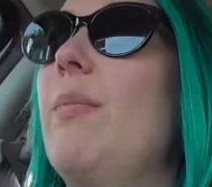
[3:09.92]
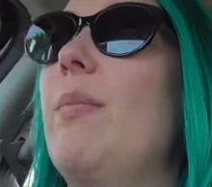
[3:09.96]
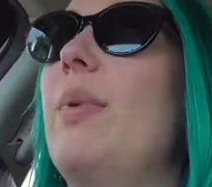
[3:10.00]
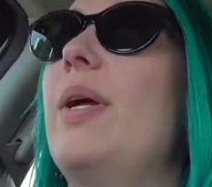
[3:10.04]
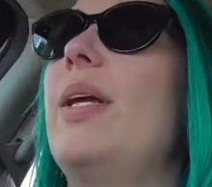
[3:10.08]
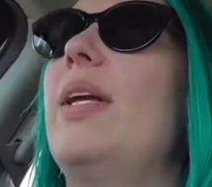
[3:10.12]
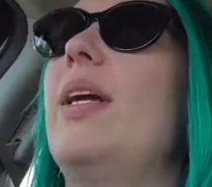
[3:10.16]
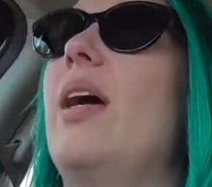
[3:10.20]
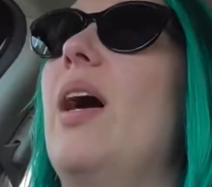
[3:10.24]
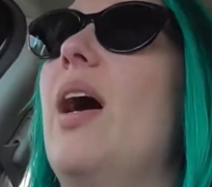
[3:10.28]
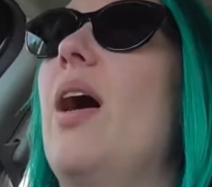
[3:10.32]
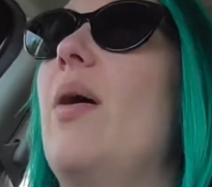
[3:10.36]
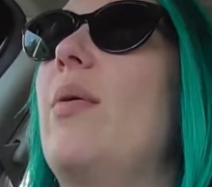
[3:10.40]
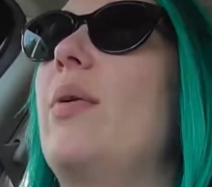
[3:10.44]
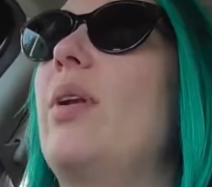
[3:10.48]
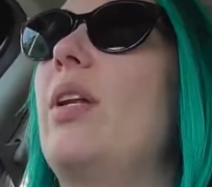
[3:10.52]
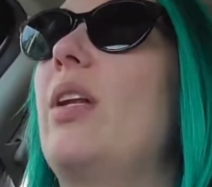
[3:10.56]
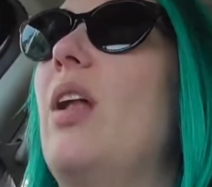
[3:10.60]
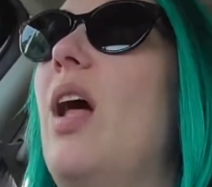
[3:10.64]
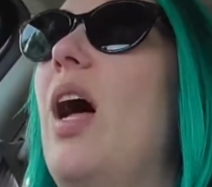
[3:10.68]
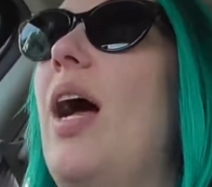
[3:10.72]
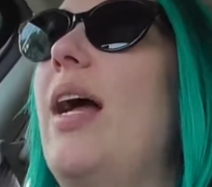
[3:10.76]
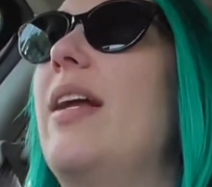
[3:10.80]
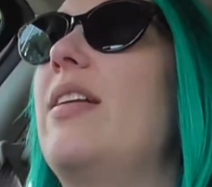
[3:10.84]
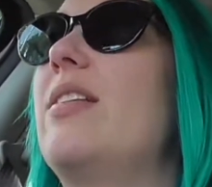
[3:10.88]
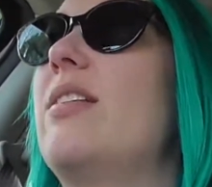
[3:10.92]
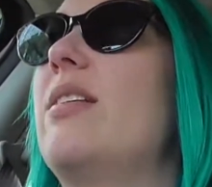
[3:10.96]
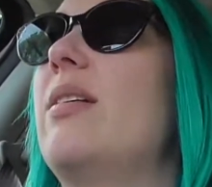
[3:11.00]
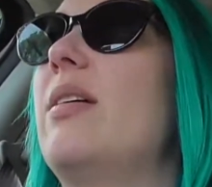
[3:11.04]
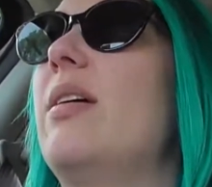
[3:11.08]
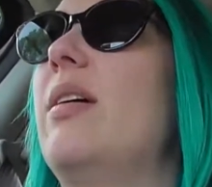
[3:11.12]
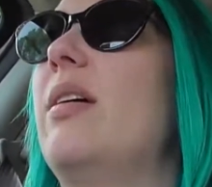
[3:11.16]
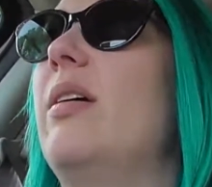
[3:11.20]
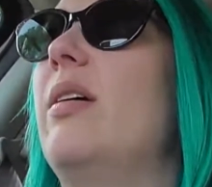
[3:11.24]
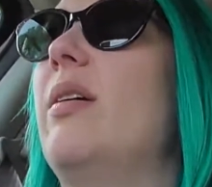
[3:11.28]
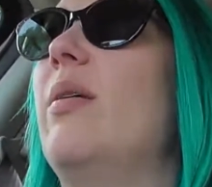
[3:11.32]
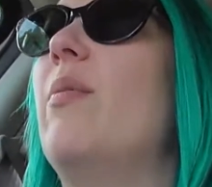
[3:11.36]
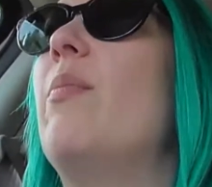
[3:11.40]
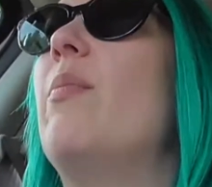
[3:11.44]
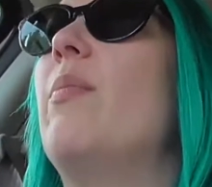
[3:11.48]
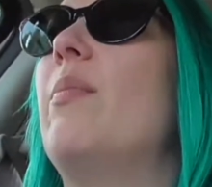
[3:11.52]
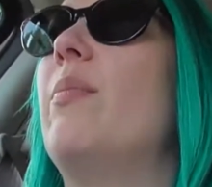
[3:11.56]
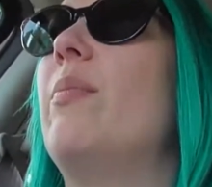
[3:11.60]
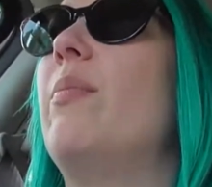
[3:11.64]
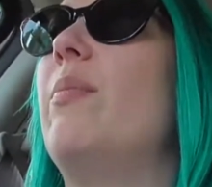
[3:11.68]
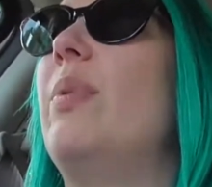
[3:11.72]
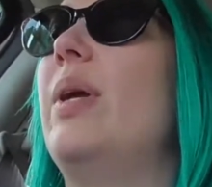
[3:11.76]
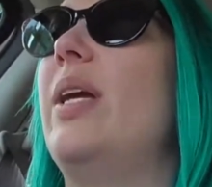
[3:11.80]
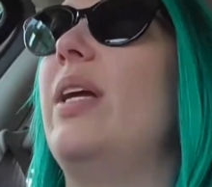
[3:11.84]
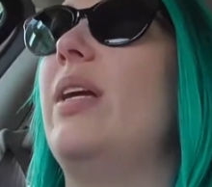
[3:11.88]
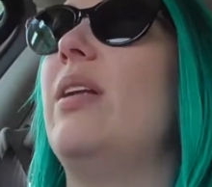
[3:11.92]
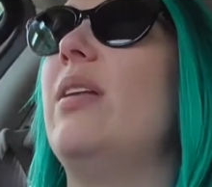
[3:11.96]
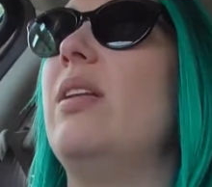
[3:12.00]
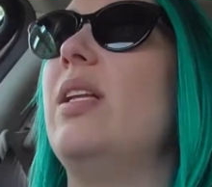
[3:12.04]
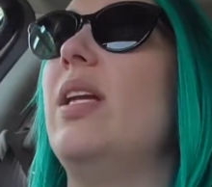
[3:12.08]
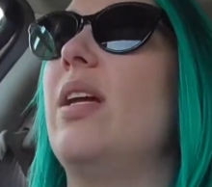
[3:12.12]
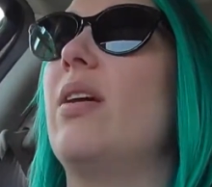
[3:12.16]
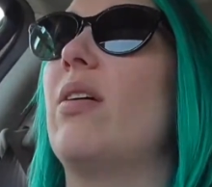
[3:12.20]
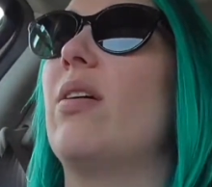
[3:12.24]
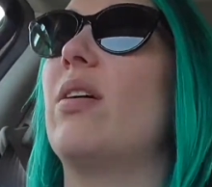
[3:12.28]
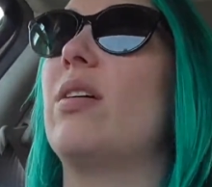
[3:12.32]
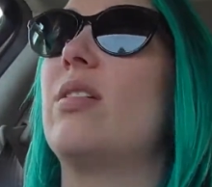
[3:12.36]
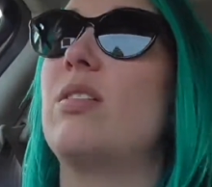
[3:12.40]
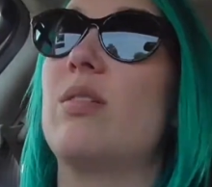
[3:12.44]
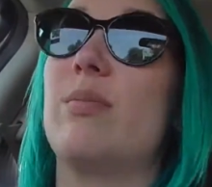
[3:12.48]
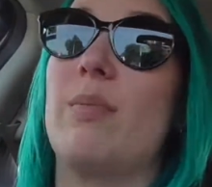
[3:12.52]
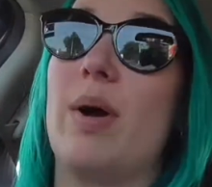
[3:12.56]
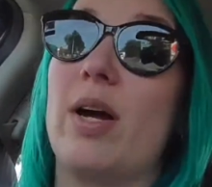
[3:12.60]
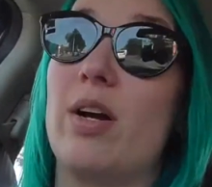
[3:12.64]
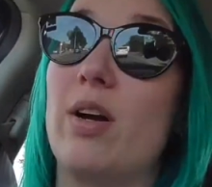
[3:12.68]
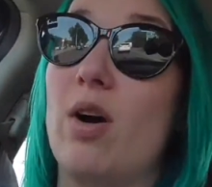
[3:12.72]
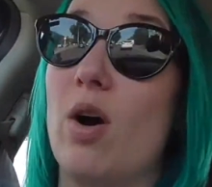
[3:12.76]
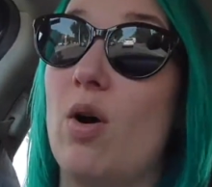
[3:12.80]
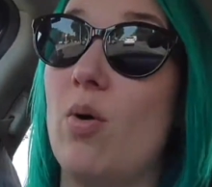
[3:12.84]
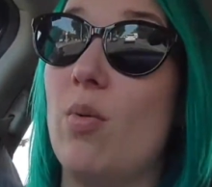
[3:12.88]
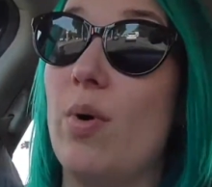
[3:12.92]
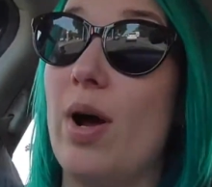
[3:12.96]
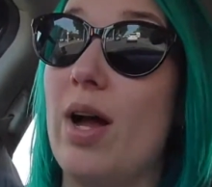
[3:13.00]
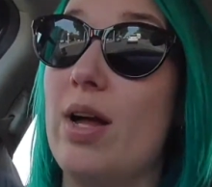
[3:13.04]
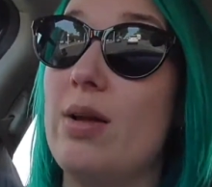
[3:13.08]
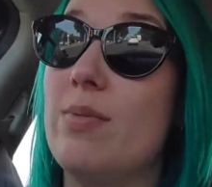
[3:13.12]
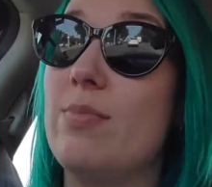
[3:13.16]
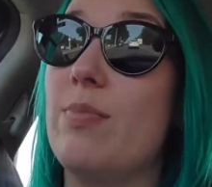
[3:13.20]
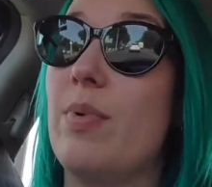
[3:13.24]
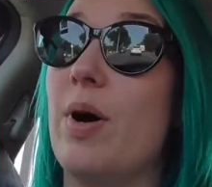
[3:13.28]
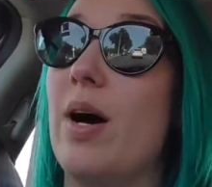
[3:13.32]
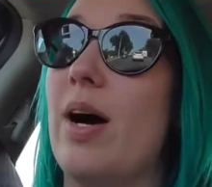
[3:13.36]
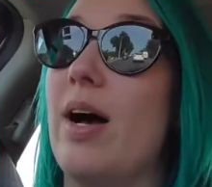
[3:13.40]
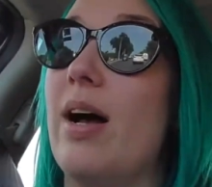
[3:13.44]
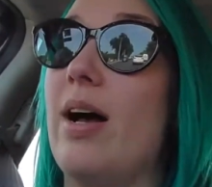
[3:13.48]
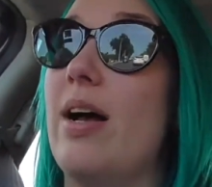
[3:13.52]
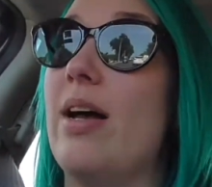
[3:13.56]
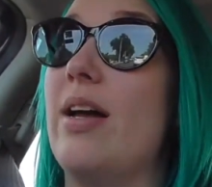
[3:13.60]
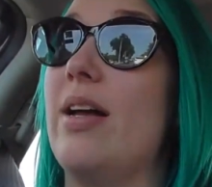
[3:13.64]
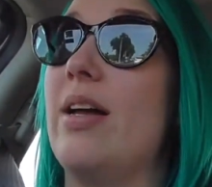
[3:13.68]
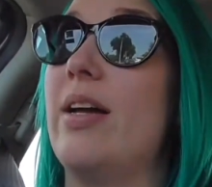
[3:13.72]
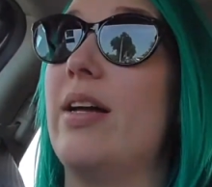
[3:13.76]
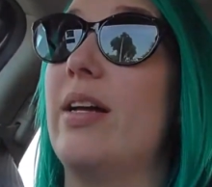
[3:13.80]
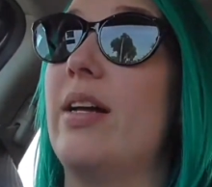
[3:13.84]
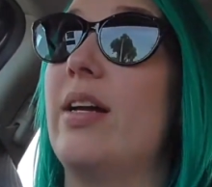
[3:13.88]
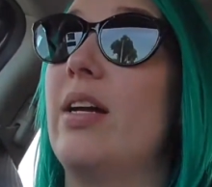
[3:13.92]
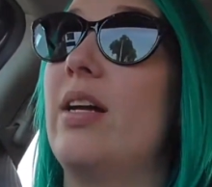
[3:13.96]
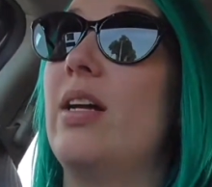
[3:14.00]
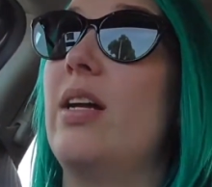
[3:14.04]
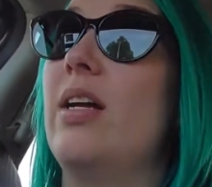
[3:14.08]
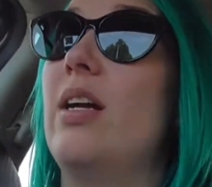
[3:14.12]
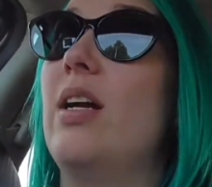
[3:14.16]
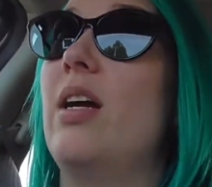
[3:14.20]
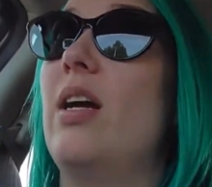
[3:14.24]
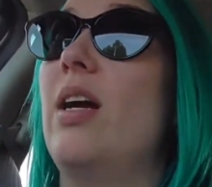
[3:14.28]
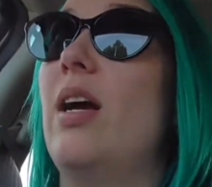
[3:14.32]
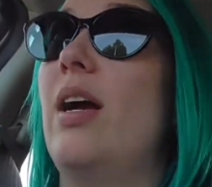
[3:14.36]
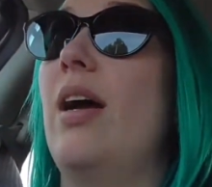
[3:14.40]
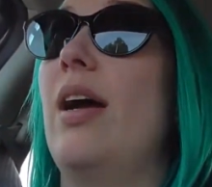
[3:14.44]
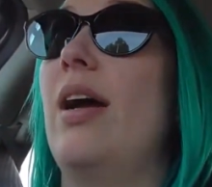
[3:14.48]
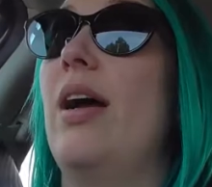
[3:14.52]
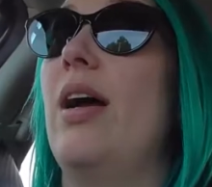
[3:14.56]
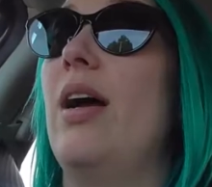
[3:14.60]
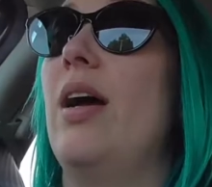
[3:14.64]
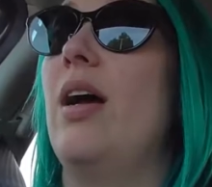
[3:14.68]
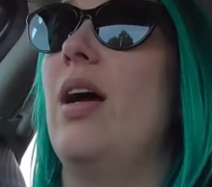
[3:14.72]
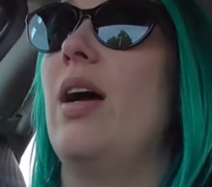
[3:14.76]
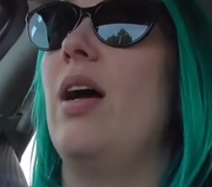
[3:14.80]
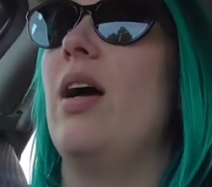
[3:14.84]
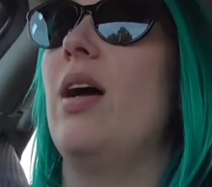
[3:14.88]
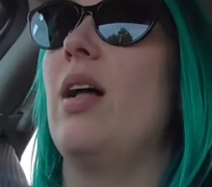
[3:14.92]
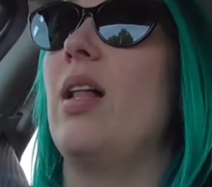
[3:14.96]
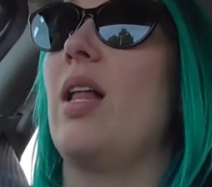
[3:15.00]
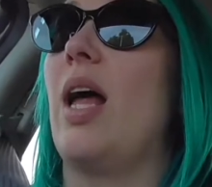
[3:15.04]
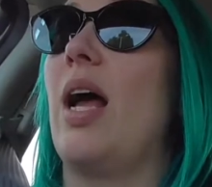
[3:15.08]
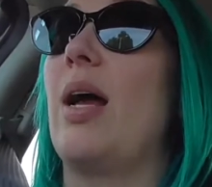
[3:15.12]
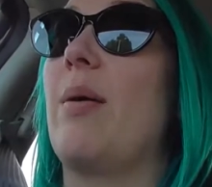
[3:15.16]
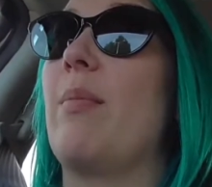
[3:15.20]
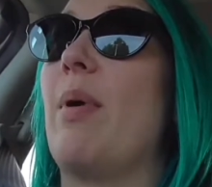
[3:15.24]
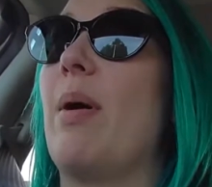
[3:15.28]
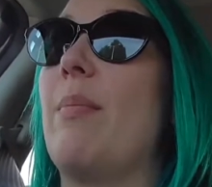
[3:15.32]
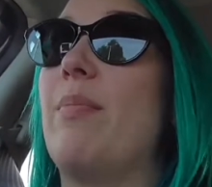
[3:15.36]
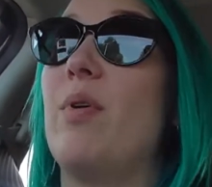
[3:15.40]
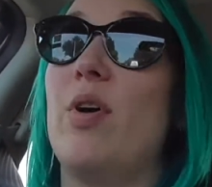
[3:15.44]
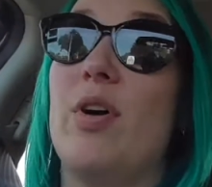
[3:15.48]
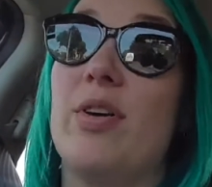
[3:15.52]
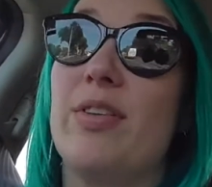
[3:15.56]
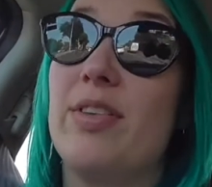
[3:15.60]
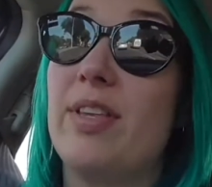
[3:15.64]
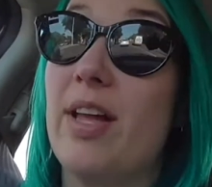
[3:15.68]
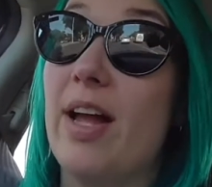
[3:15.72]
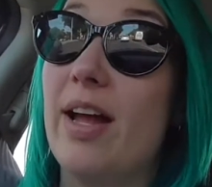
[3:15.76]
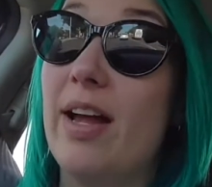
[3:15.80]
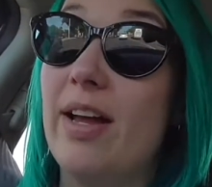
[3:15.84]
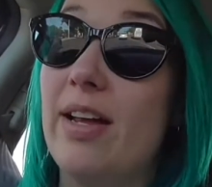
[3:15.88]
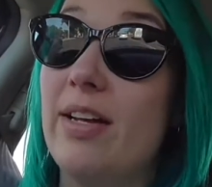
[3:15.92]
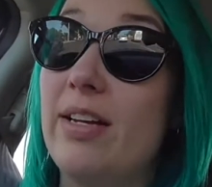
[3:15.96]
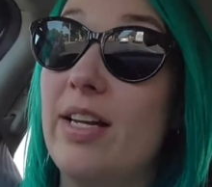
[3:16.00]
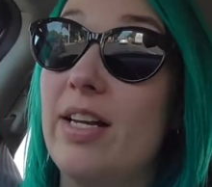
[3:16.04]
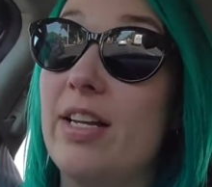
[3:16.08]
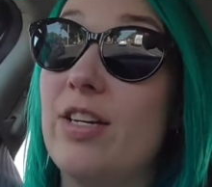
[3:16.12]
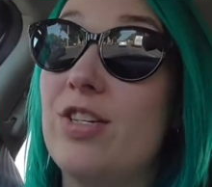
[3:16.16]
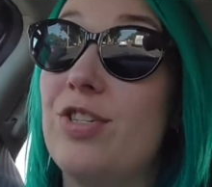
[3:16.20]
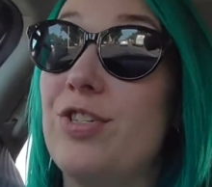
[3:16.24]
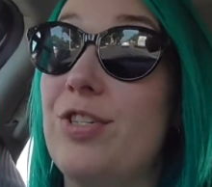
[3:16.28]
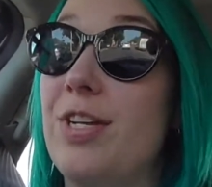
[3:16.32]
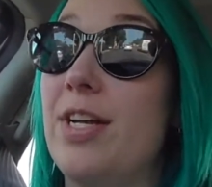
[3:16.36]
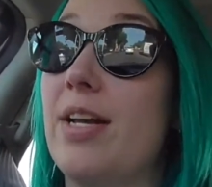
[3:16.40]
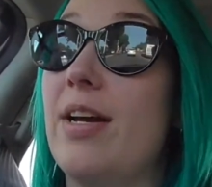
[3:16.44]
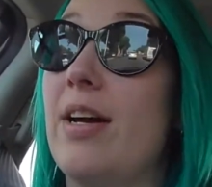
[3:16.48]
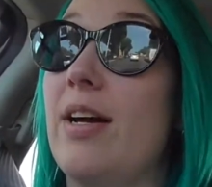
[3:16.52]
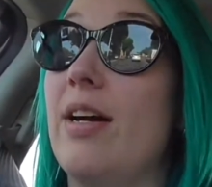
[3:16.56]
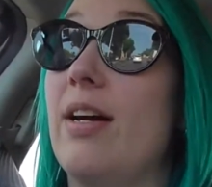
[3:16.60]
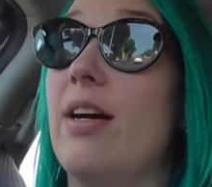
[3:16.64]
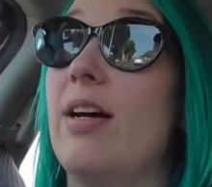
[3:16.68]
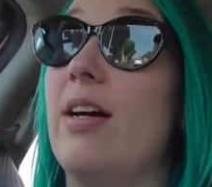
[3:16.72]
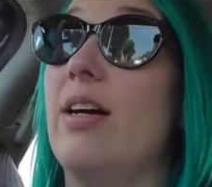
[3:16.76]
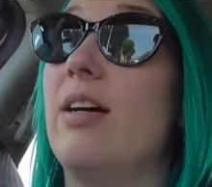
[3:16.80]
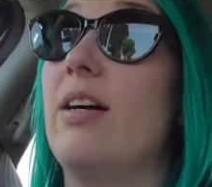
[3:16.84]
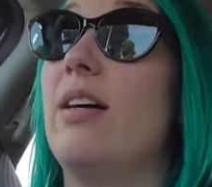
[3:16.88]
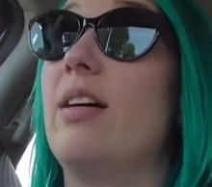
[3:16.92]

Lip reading: But yeah, I would like to be nearer to my goal weight by like my birthday next year,